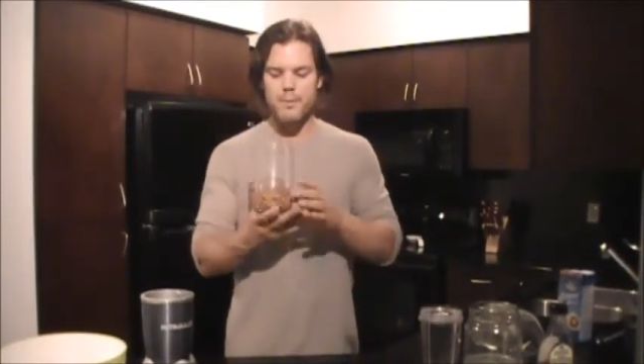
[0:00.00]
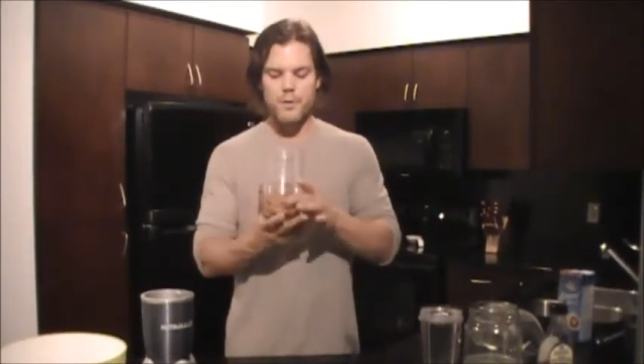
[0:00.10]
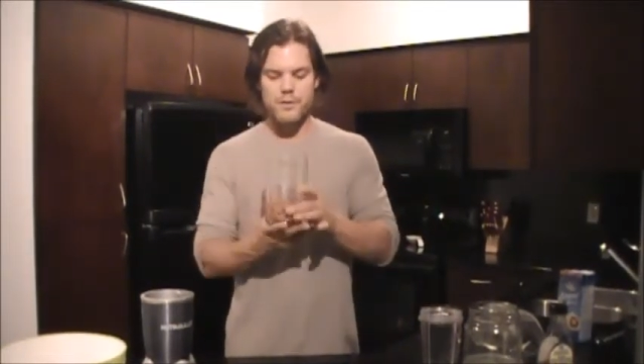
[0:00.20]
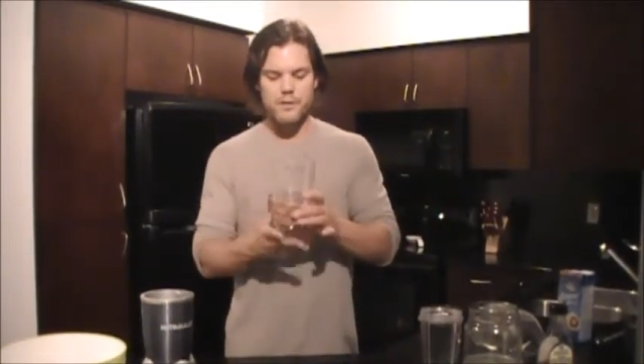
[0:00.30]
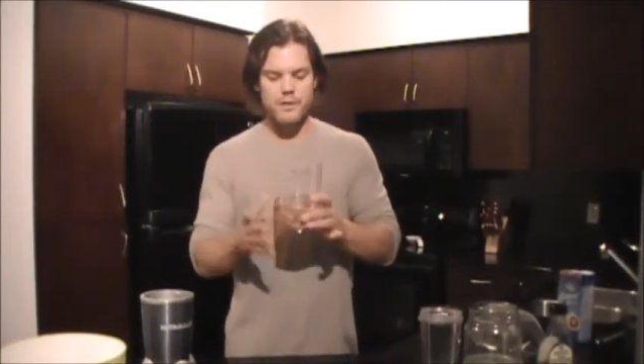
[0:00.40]

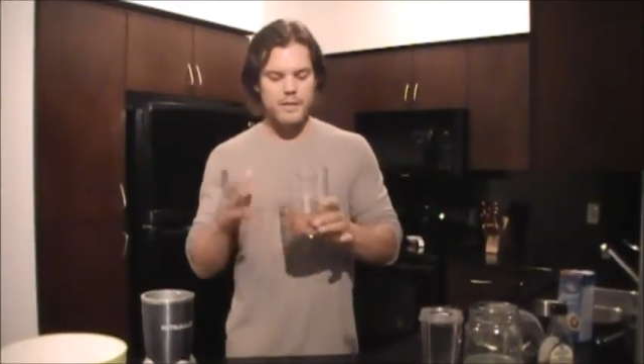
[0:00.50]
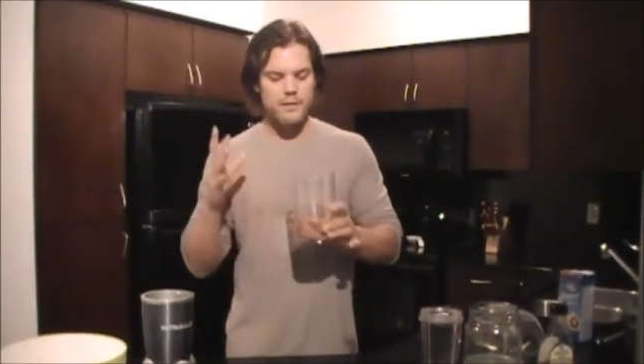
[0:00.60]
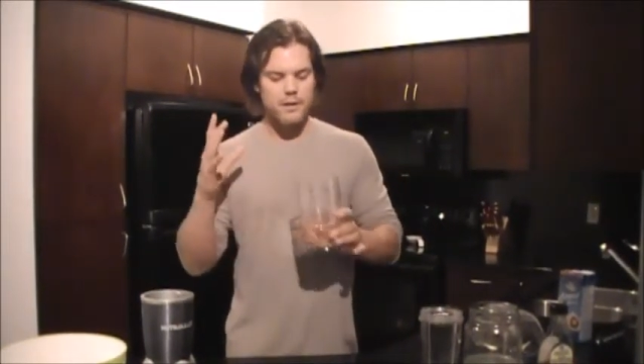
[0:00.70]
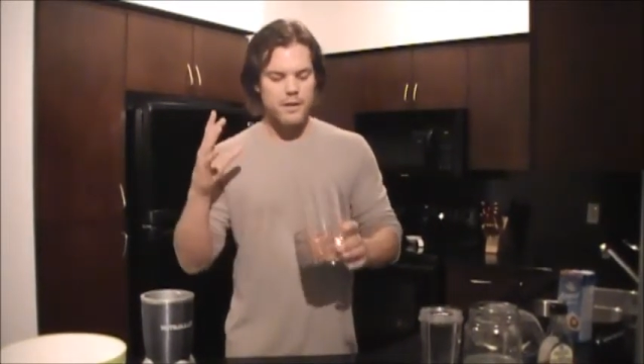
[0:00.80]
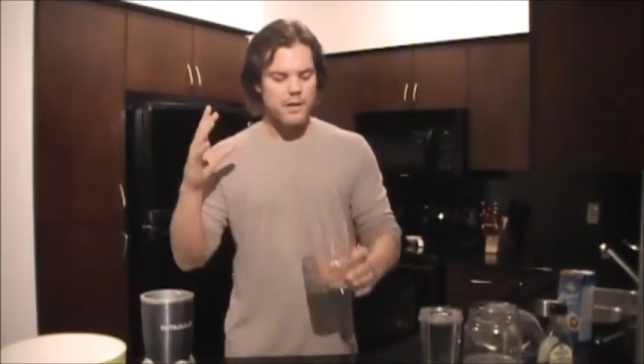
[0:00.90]

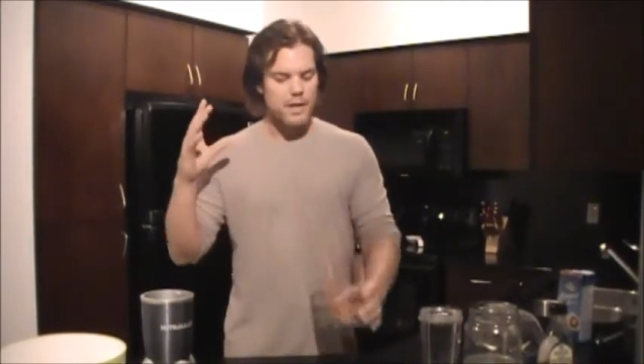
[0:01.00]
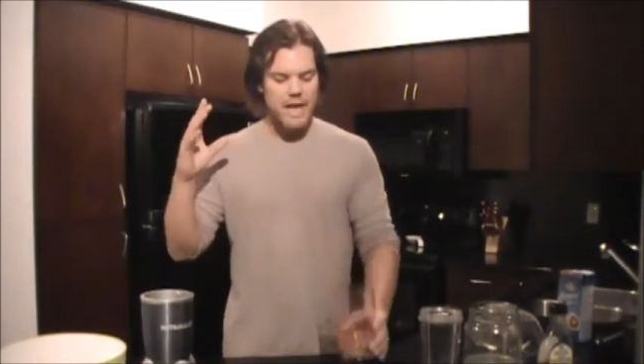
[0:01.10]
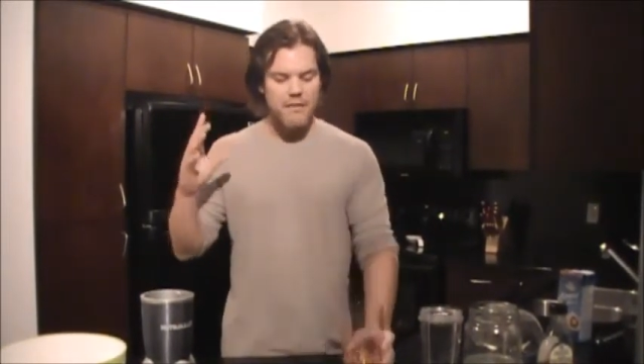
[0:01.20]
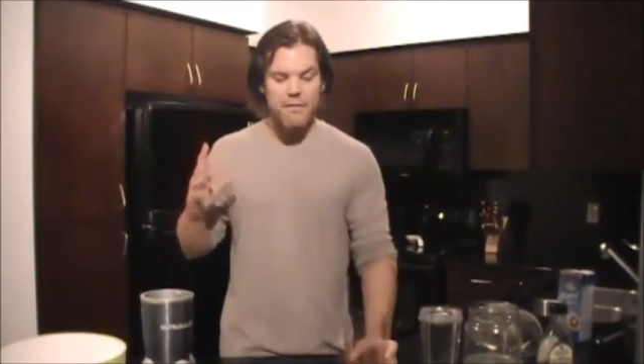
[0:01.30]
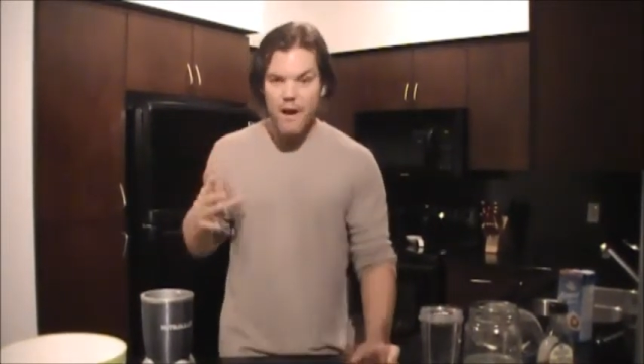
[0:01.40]
personally
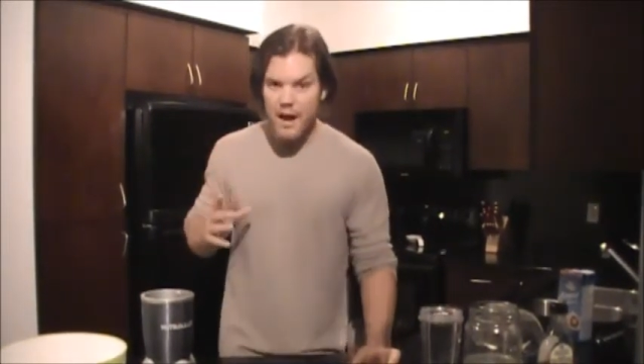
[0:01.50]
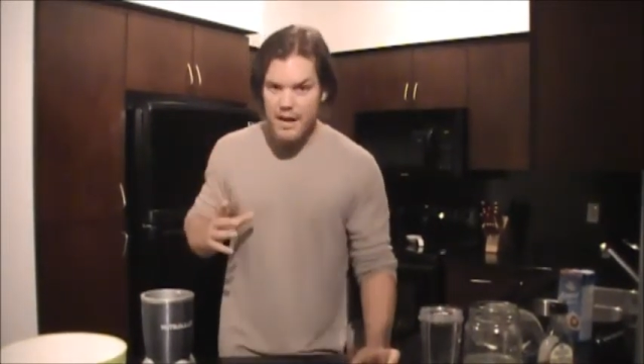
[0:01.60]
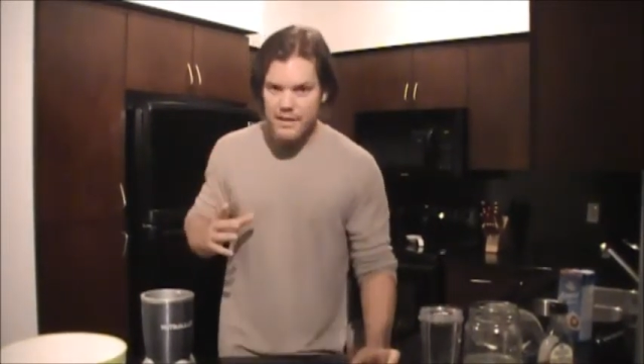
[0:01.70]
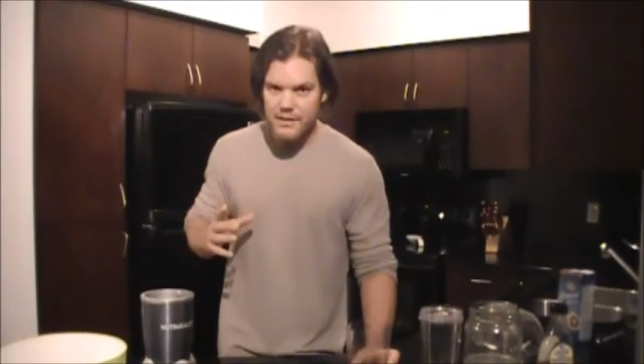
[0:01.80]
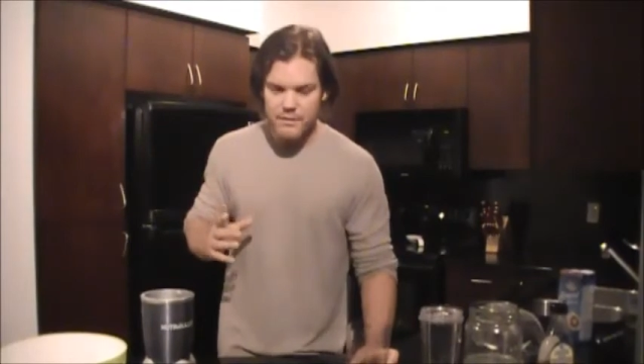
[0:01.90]

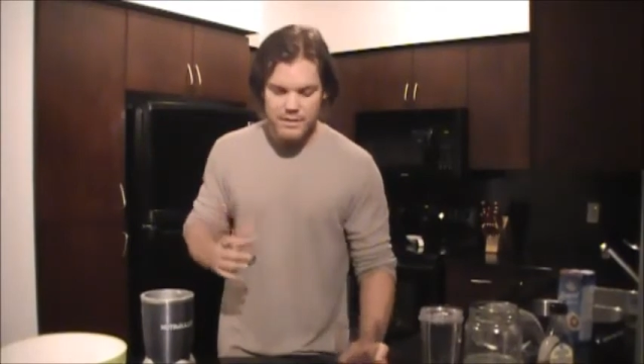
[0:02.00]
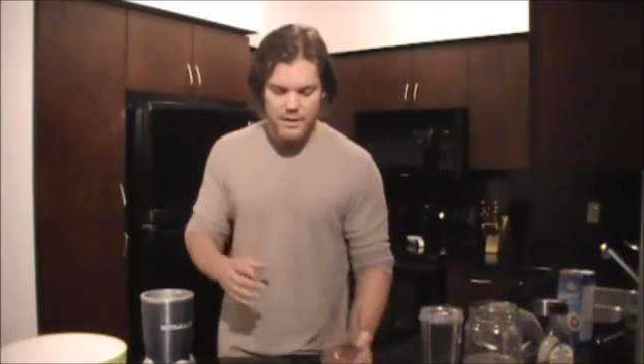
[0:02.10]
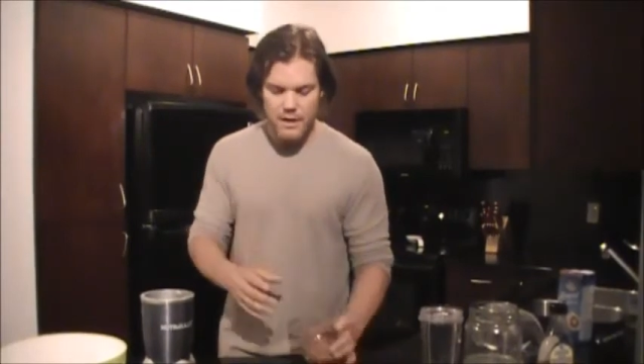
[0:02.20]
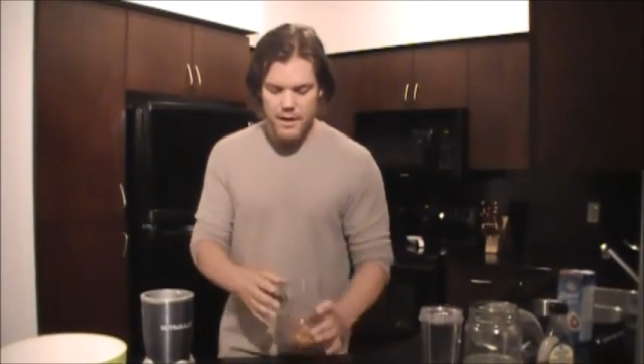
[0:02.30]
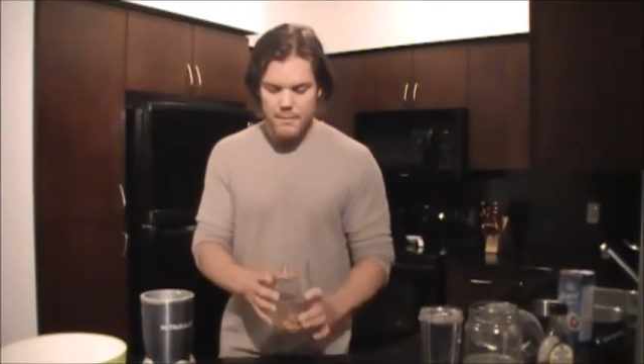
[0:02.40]
advise every
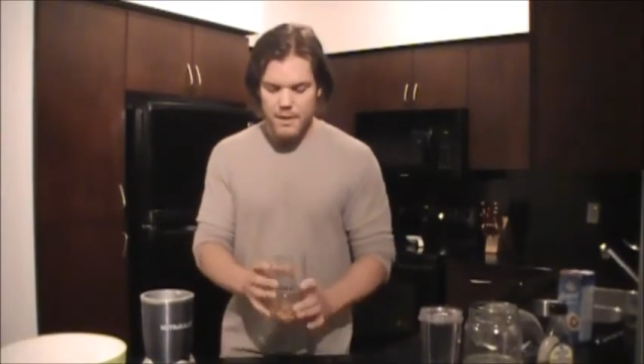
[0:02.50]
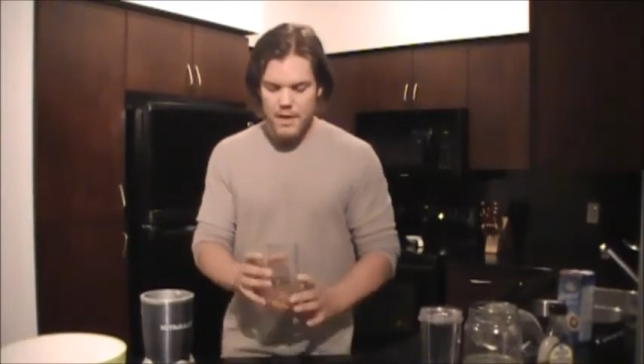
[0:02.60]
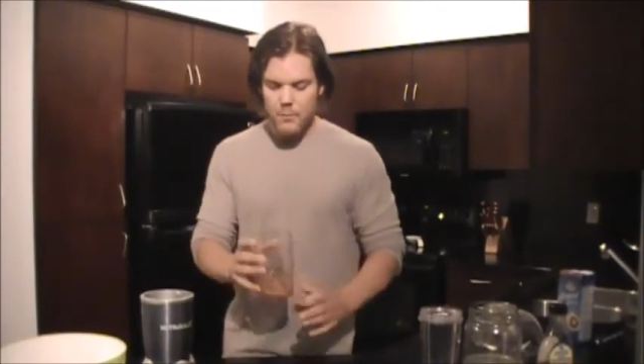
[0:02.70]
time,